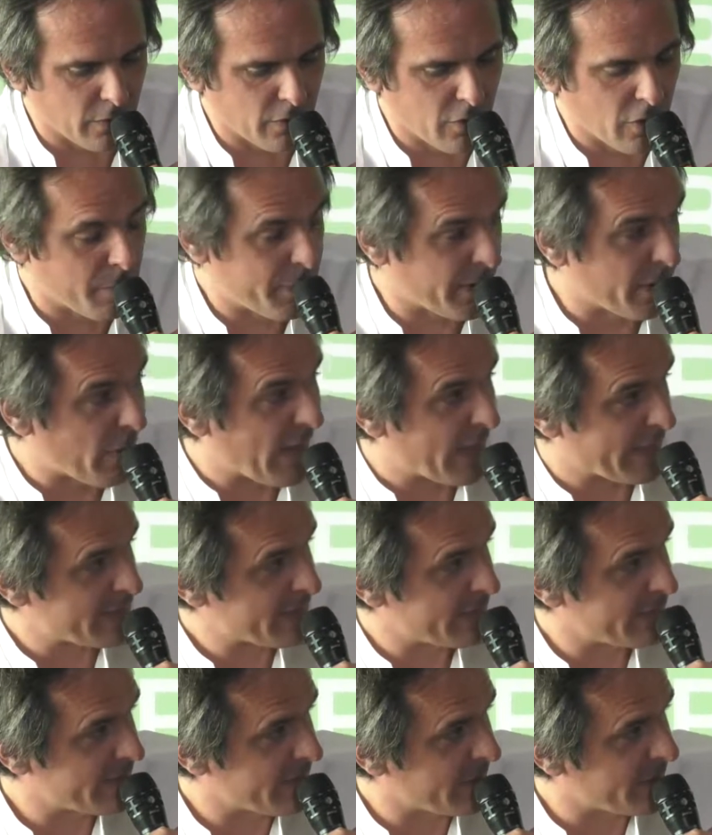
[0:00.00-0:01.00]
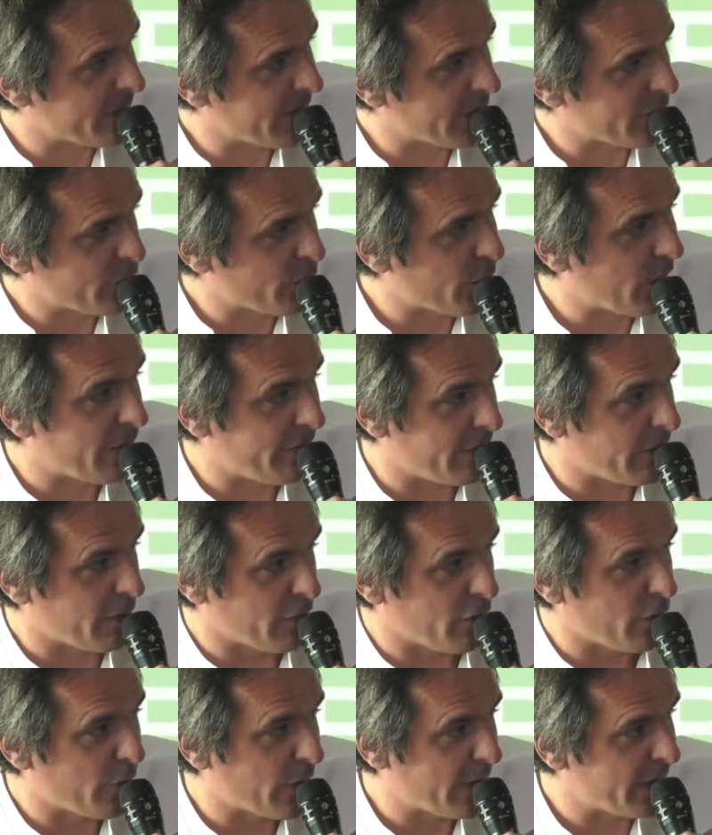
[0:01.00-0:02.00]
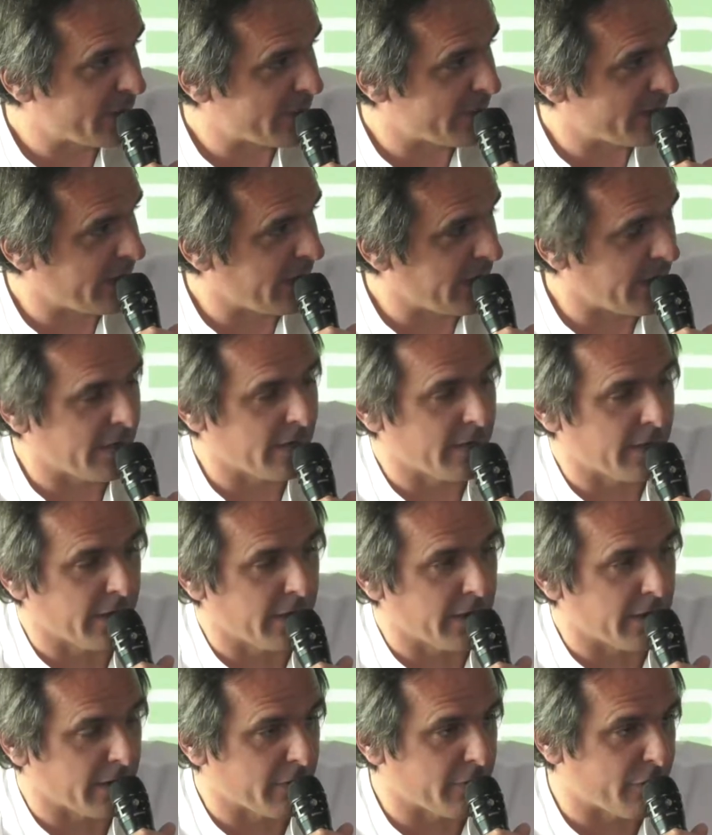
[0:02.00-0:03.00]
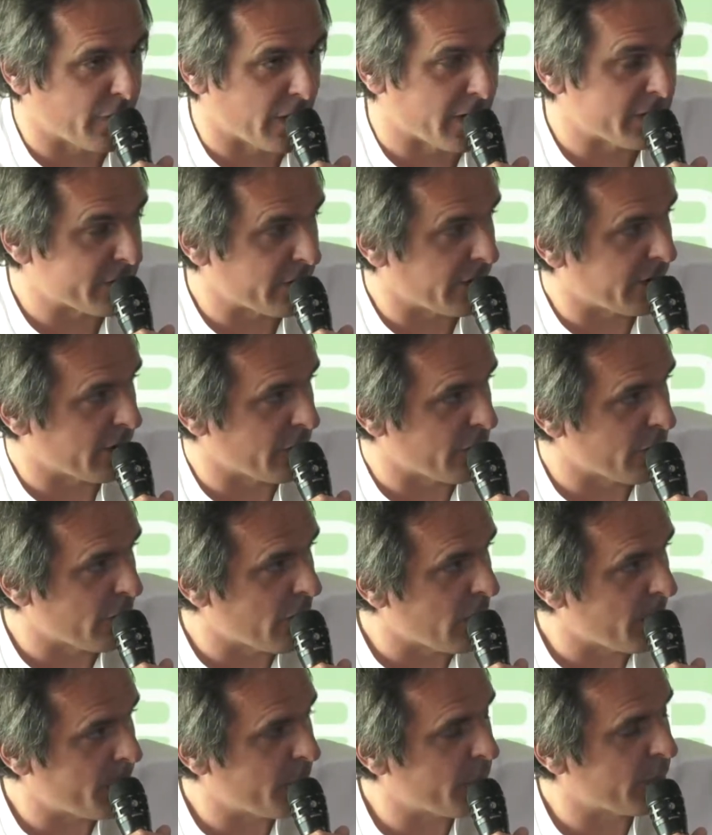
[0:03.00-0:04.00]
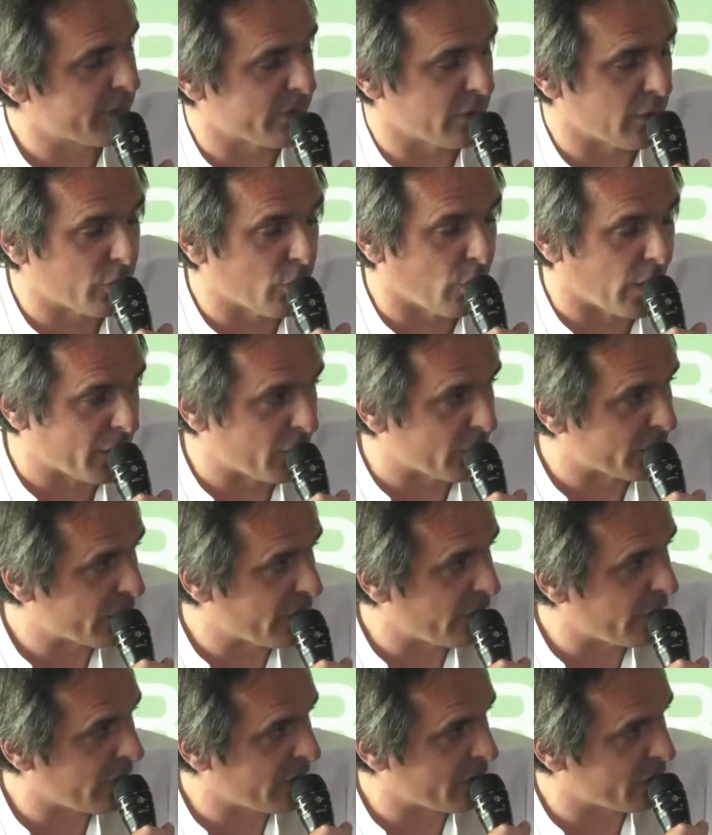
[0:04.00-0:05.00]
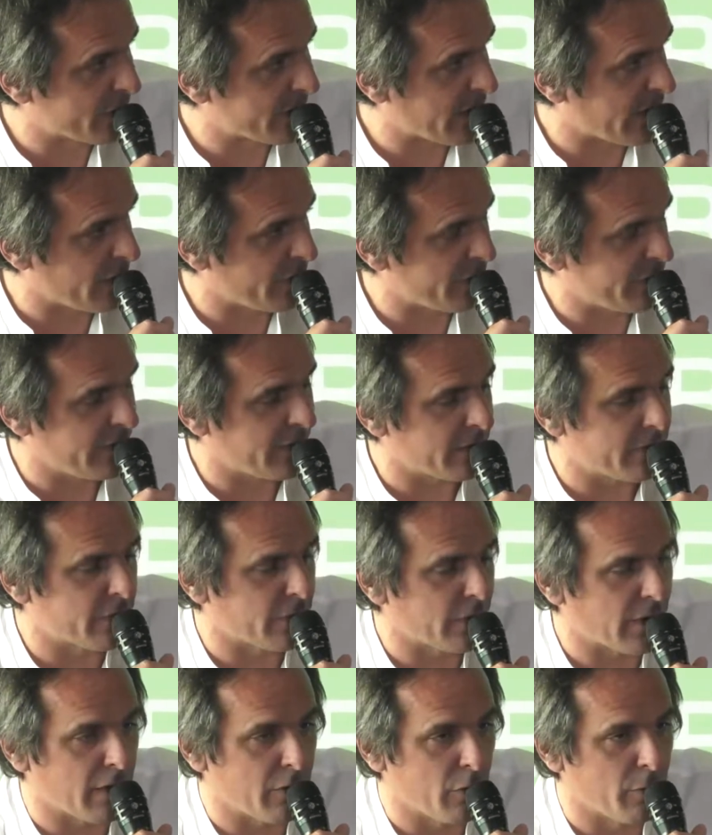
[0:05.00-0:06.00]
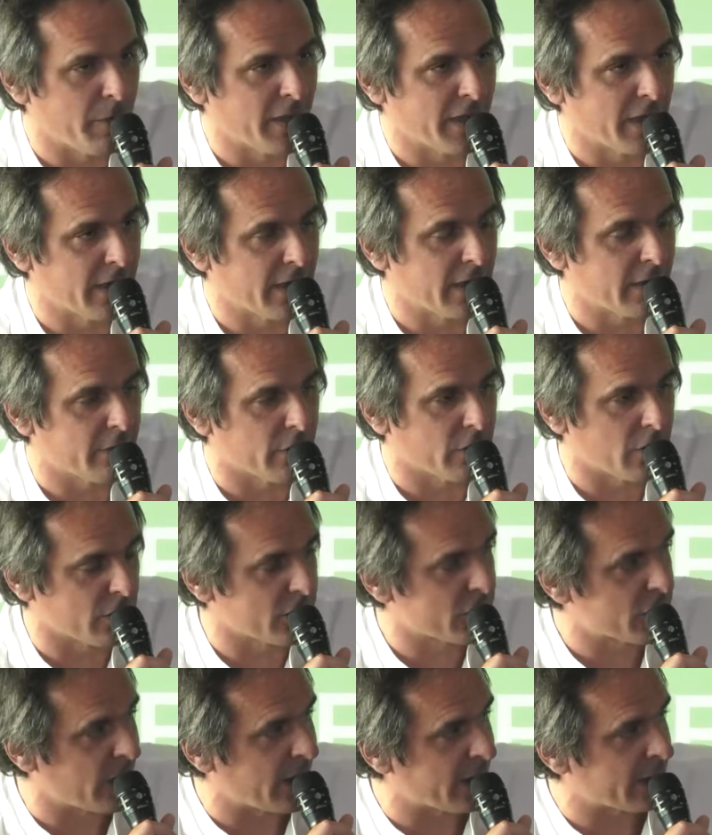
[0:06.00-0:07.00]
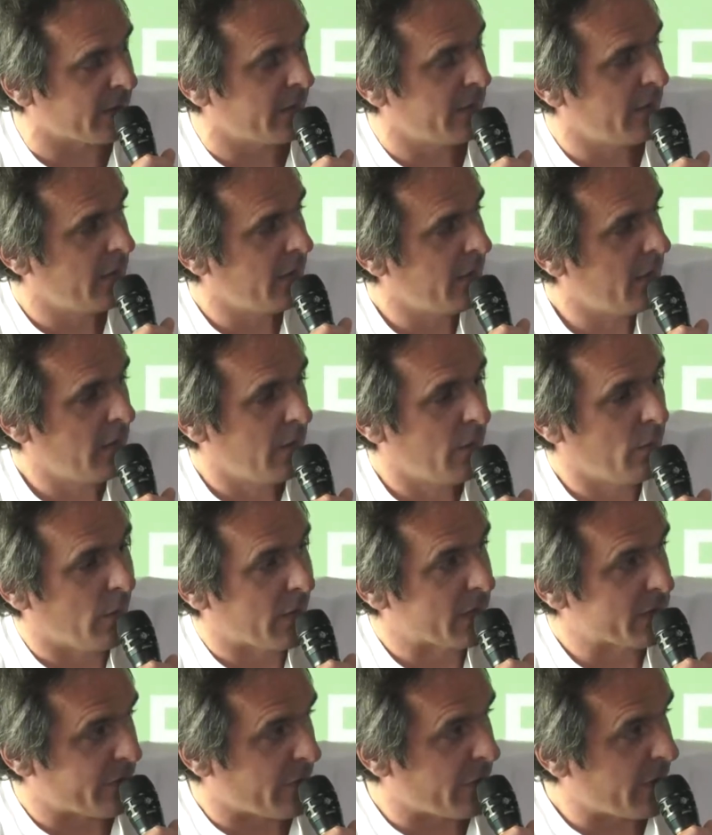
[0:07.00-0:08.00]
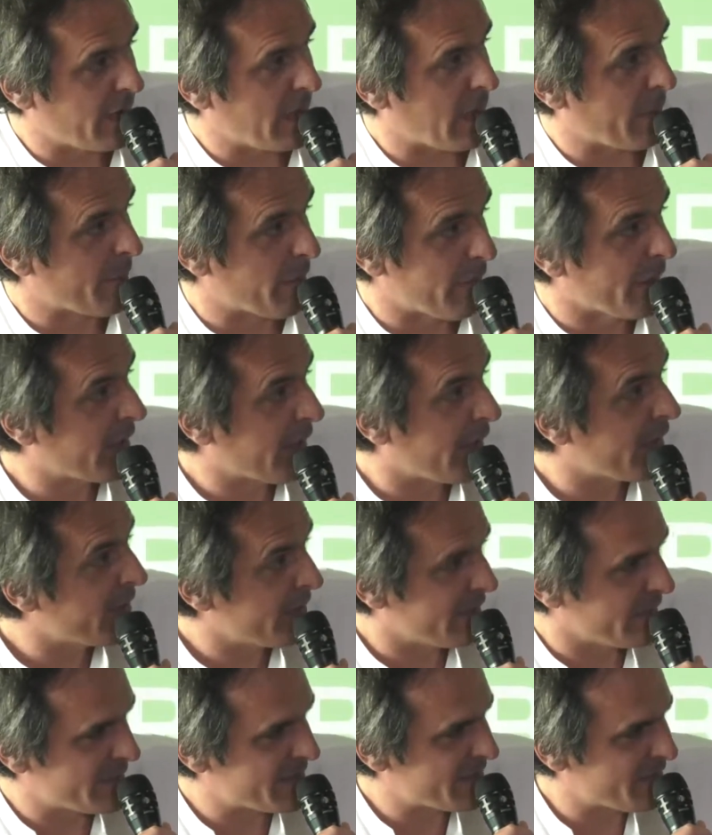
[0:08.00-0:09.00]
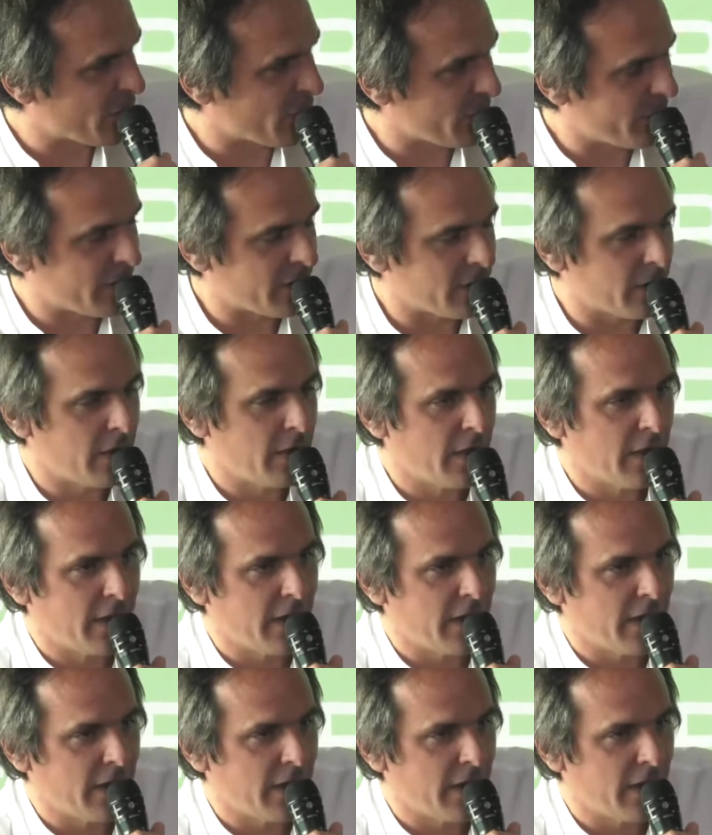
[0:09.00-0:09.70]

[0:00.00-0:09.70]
copyright system that you have in the US and here in France or in Europe with the droit d'auteur and those kind of things. So at the beginning, the contract was very American, and it's normal.